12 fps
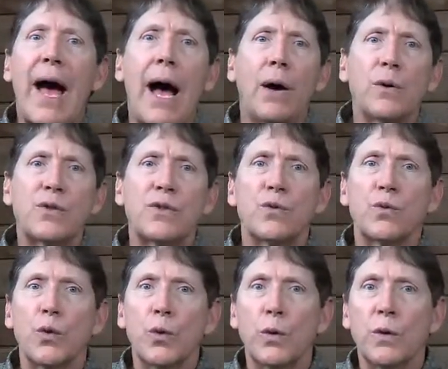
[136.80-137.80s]
the house
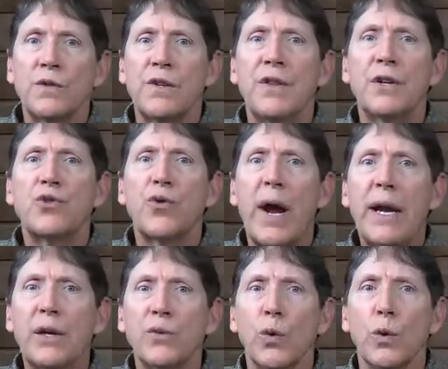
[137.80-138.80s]
rules and the
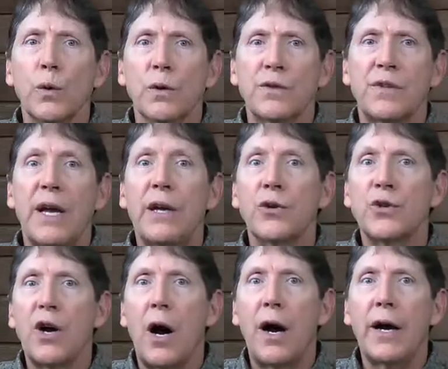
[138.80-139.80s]
training rules that your
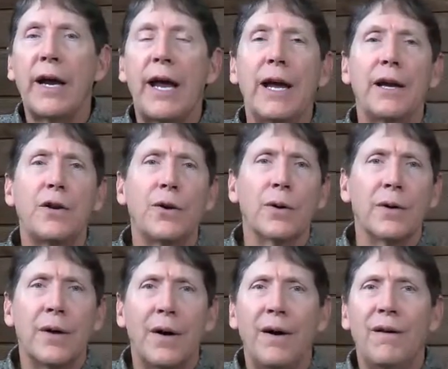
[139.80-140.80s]
dog and your